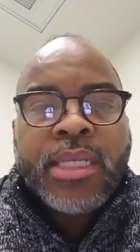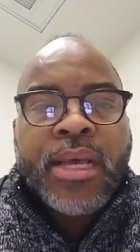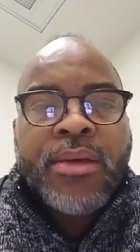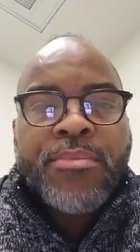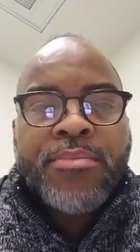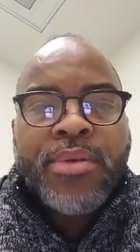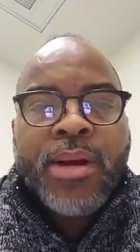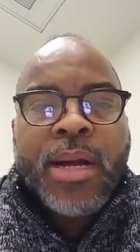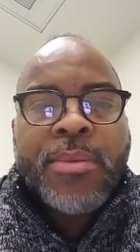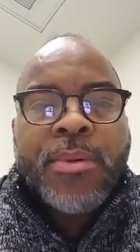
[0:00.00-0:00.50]
I
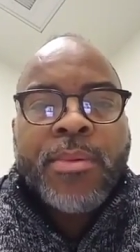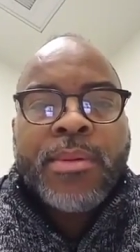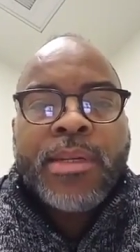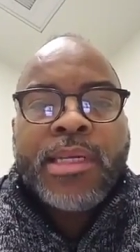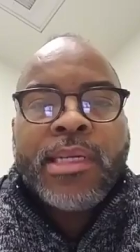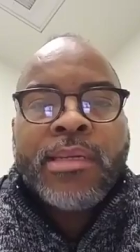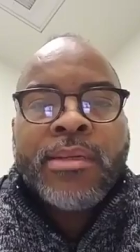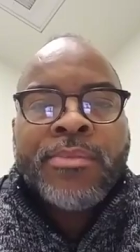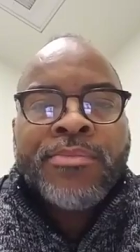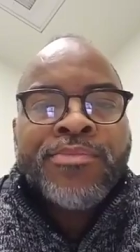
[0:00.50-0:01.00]

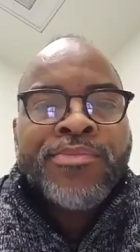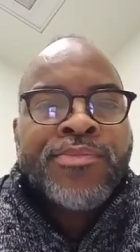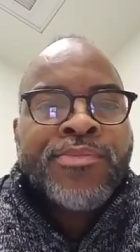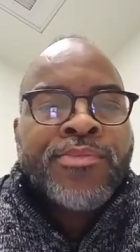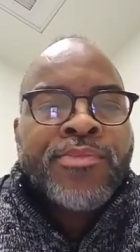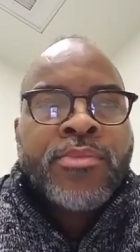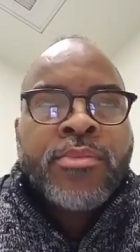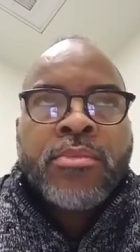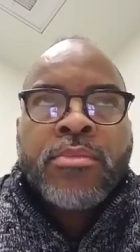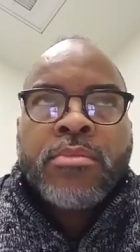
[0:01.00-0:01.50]
probably
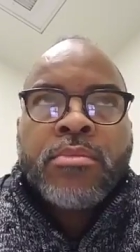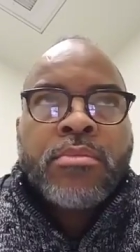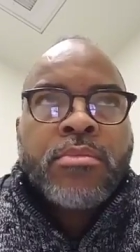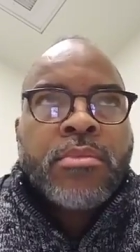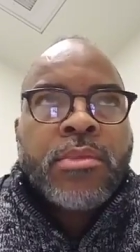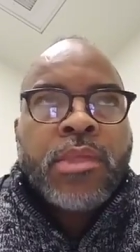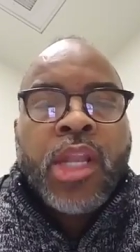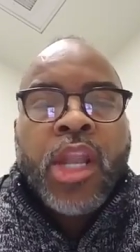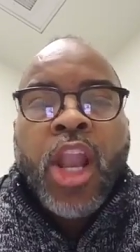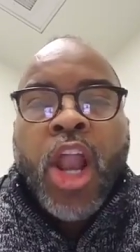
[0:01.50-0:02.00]

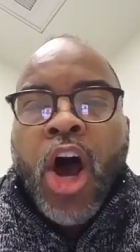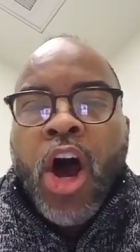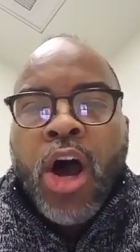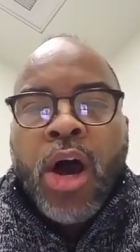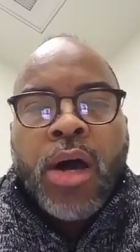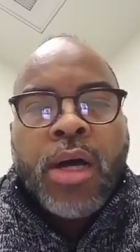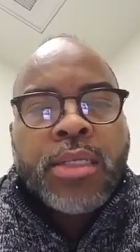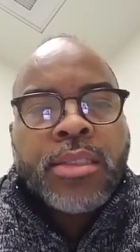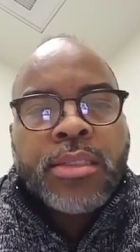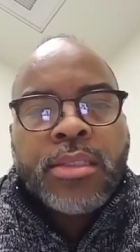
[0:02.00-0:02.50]

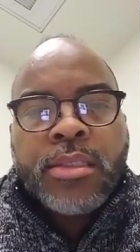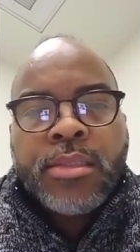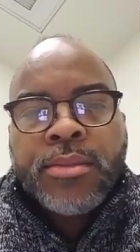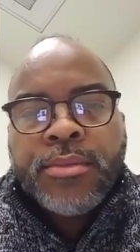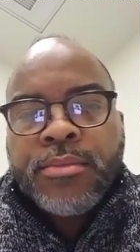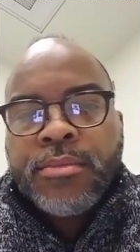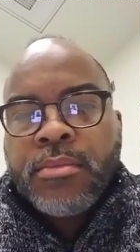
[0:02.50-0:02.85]
lost.